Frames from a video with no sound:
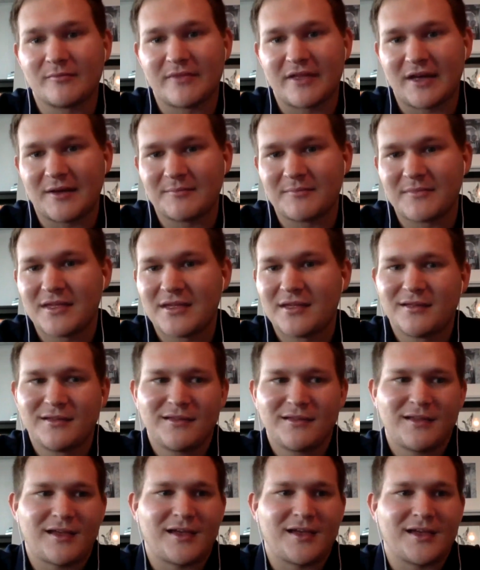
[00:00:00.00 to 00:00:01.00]
from
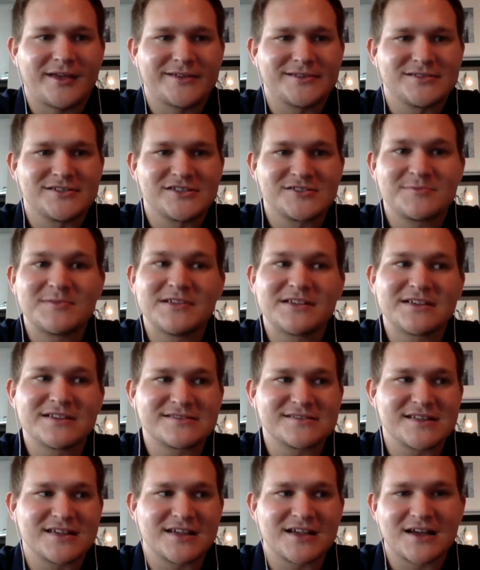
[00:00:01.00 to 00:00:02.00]
them. And
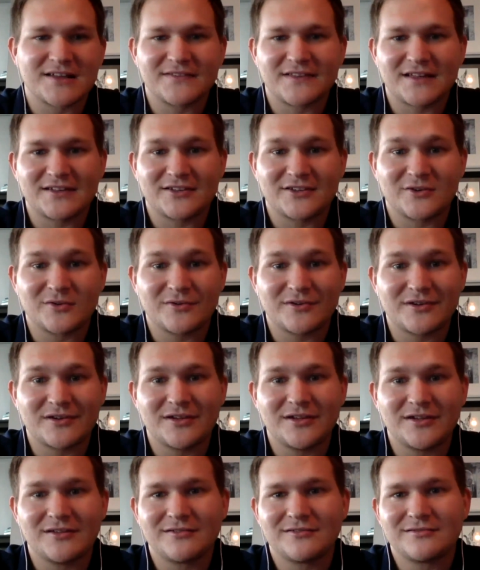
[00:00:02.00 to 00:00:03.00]
just because they got that
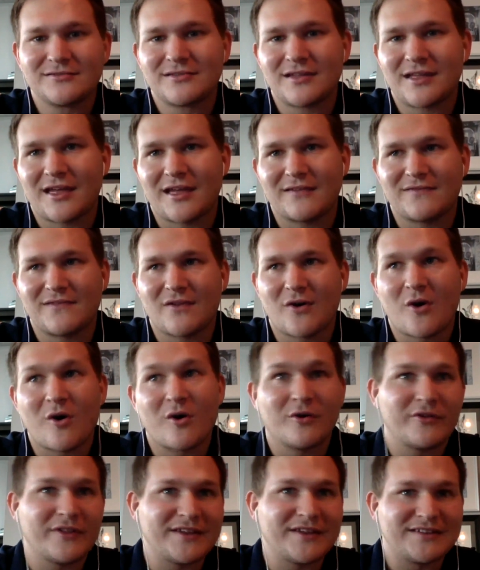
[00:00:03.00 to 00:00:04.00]
degree and
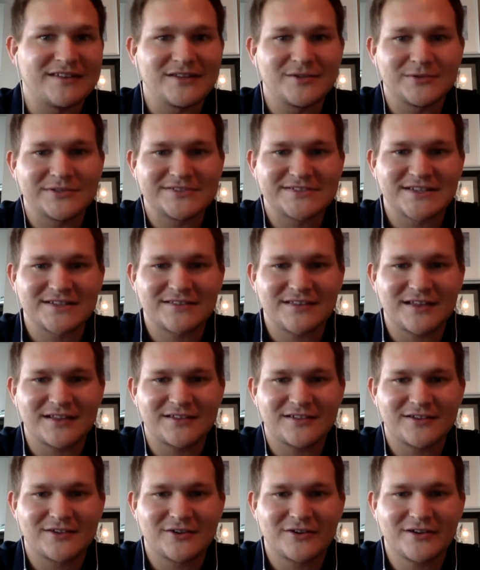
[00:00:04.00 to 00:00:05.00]
all they did was get
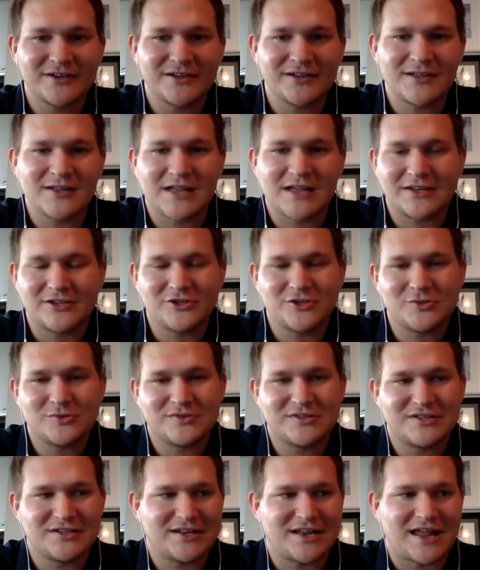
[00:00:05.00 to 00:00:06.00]
that degree and you
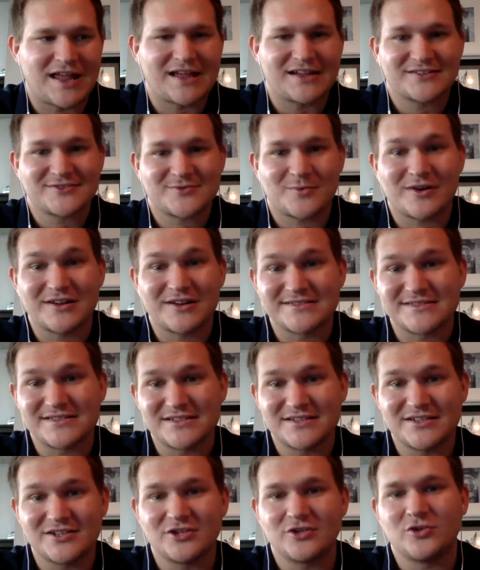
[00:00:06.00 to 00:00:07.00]
did X, Y,
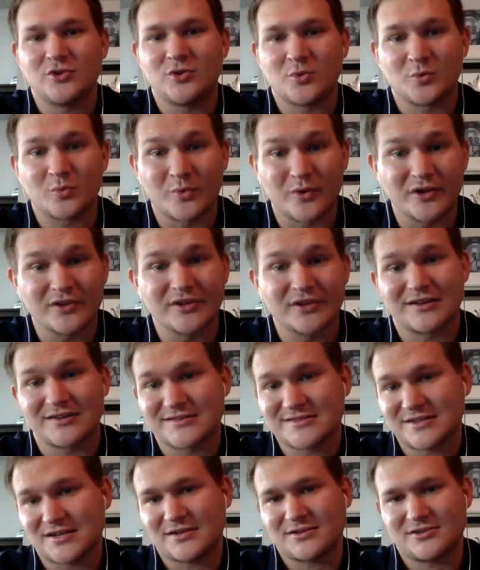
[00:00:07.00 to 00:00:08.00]
Z, you're really going to
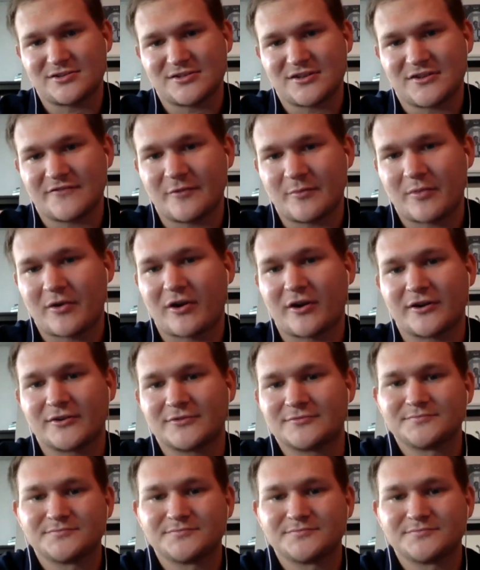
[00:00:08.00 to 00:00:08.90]
set yourself apart.